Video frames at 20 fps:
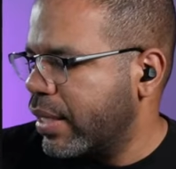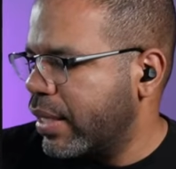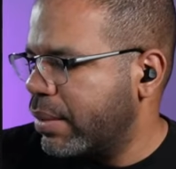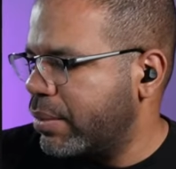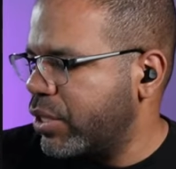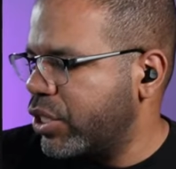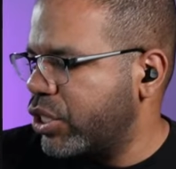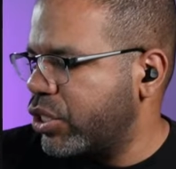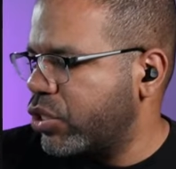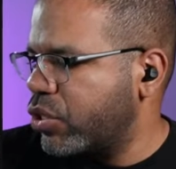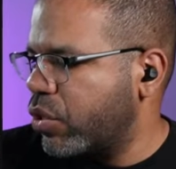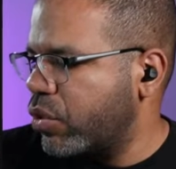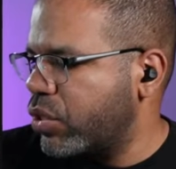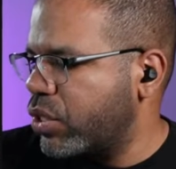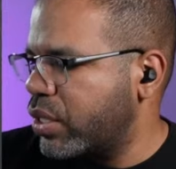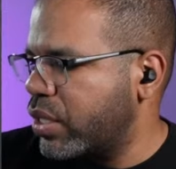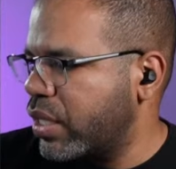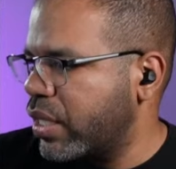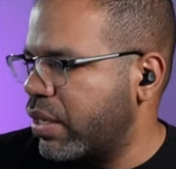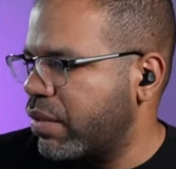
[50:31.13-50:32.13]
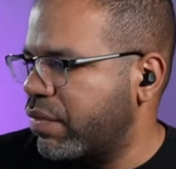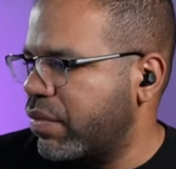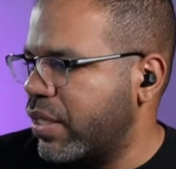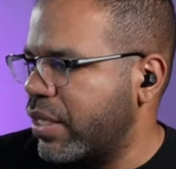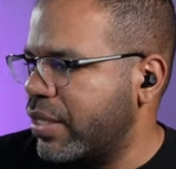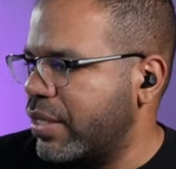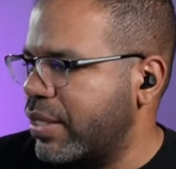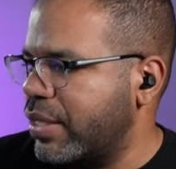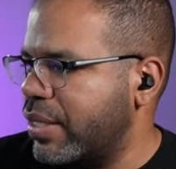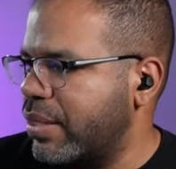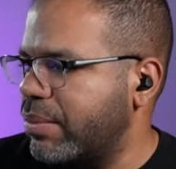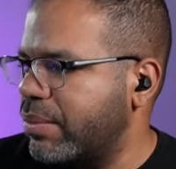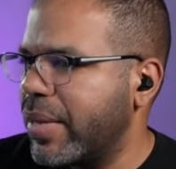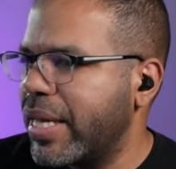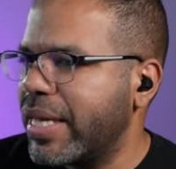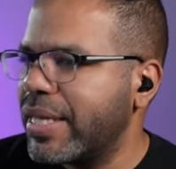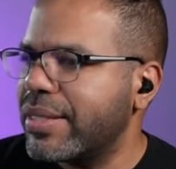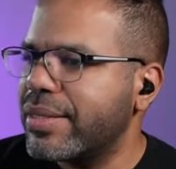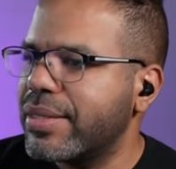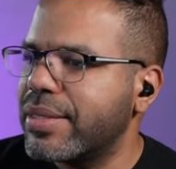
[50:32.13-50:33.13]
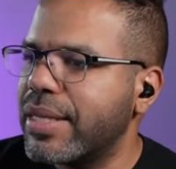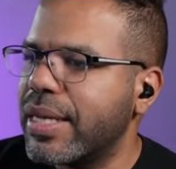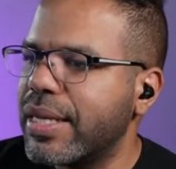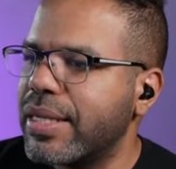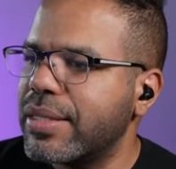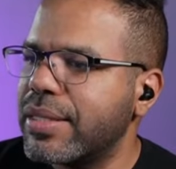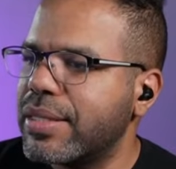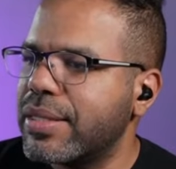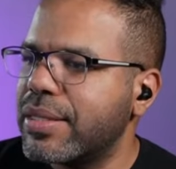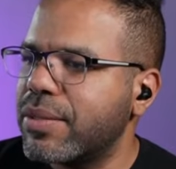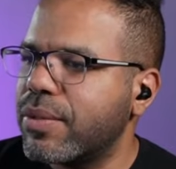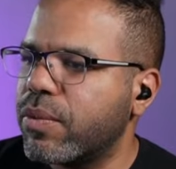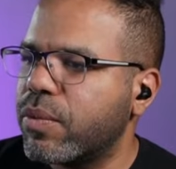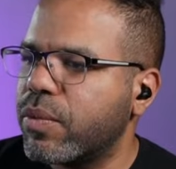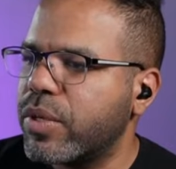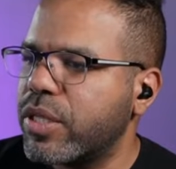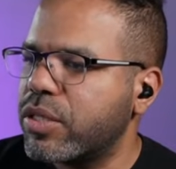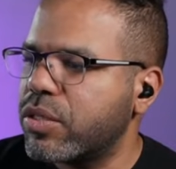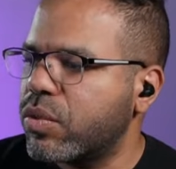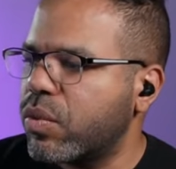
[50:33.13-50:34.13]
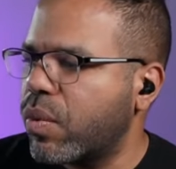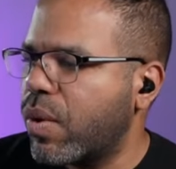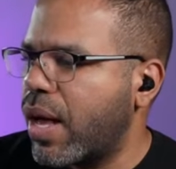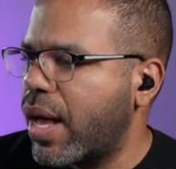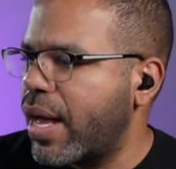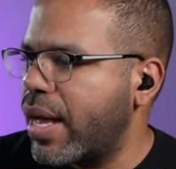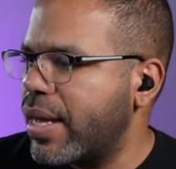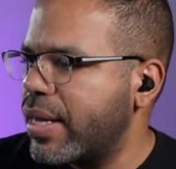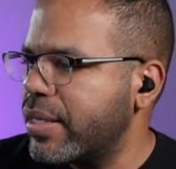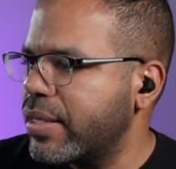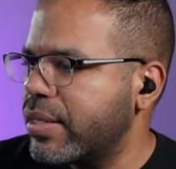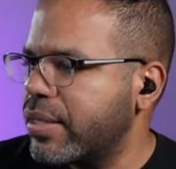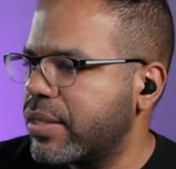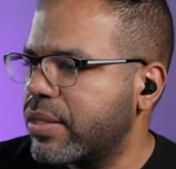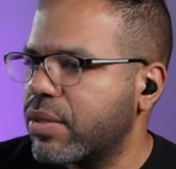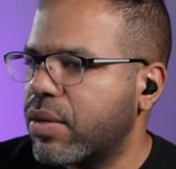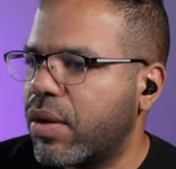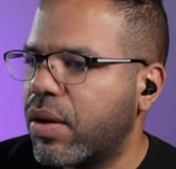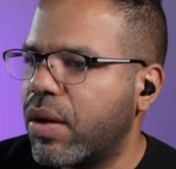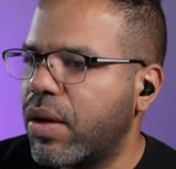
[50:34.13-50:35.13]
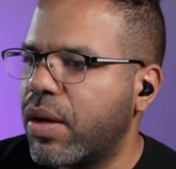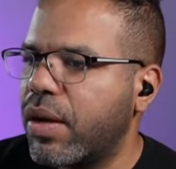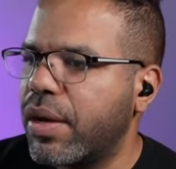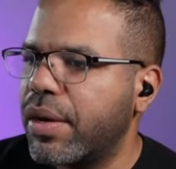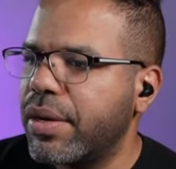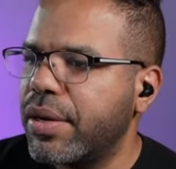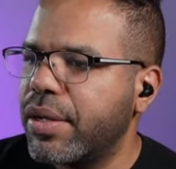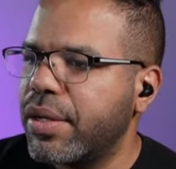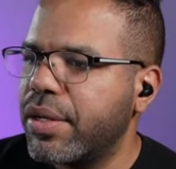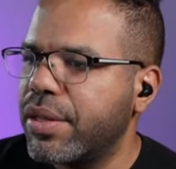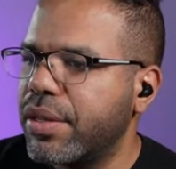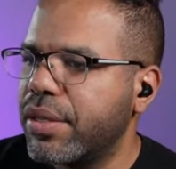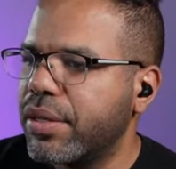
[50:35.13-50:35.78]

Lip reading: Let me just go see if this makes sense risk-wise on the